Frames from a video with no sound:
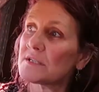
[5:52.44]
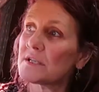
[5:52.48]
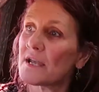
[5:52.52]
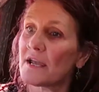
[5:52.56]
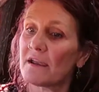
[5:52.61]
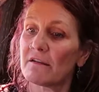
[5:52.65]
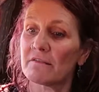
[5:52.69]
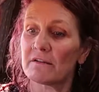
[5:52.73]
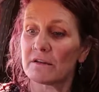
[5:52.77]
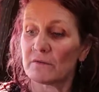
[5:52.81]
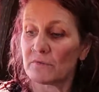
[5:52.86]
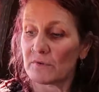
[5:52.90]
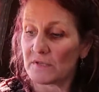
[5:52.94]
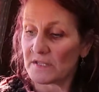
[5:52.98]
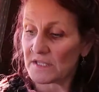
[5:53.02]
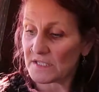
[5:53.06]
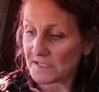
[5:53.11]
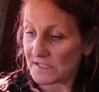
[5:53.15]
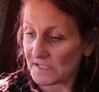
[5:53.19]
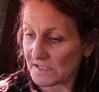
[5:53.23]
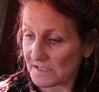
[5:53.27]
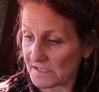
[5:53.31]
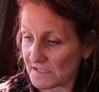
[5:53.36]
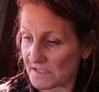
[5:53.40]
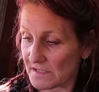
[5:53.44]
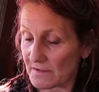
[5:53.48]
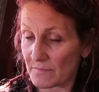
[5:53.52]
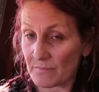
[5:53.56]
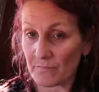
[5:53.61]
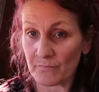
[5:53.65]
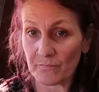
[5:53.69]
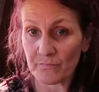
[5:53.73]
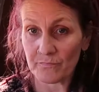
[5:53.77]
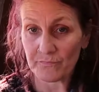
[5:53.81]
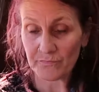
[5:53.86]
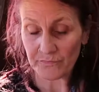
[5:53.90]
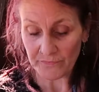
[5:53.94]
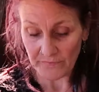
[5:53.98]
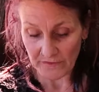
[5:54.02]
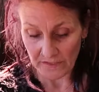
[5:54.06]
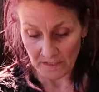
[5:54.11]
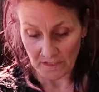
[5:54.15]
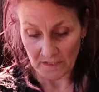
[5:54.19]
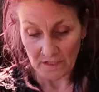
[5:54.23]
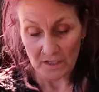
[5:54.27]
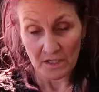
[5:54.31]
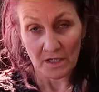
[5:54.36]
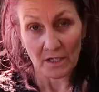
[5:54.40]
dairy, where this is
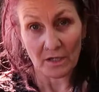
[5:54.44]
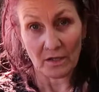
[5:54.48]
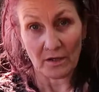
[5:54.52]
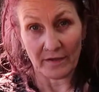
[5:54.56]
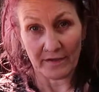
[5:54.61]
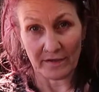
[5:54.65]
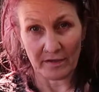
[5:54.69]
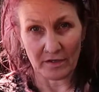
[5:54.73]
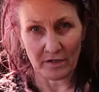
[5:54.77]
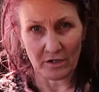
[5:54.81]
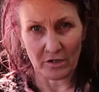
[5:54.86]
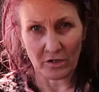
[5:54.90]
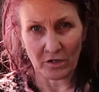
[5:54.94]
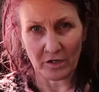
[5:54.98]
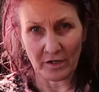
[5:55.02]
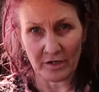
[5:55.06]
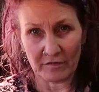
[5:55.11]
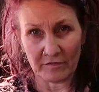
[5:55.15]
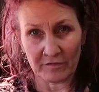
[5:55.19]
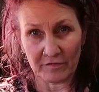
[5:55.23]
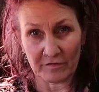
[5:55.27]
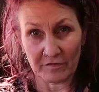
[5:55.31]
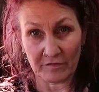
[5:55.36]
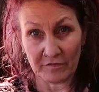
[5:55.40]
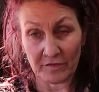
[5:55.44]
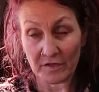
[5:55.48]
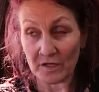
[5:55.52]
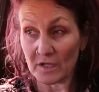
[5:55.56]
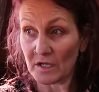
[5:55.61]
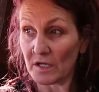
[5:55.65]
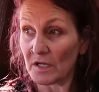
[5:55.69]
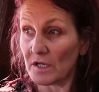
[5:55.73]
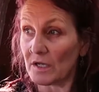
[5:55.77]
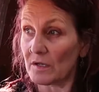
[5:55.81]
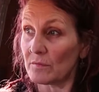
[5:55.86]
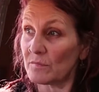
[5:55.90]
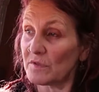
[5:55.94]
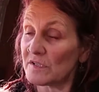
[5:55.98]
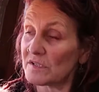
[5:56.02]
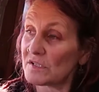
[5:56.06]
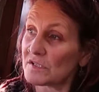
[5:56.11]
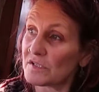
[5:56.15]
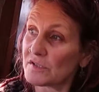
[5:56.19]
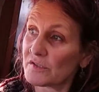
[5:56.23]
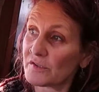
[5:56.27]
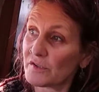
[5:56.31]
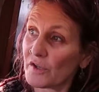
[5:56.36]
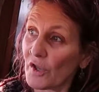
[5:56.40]
like a live, it's a
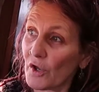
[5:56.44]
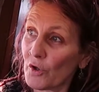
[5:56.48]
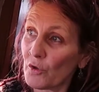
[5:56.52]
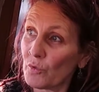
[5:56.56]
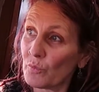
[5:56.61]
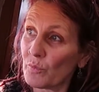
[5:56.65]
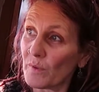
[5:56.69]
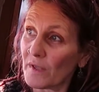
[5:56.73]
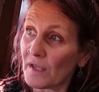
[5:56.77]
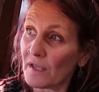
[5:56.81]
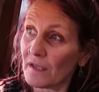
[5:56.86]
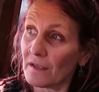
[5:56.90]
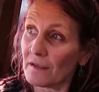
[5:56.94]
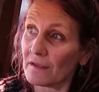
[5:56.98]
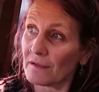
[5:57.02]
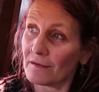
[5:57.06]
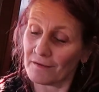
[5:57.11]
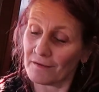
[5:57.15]
SCOBY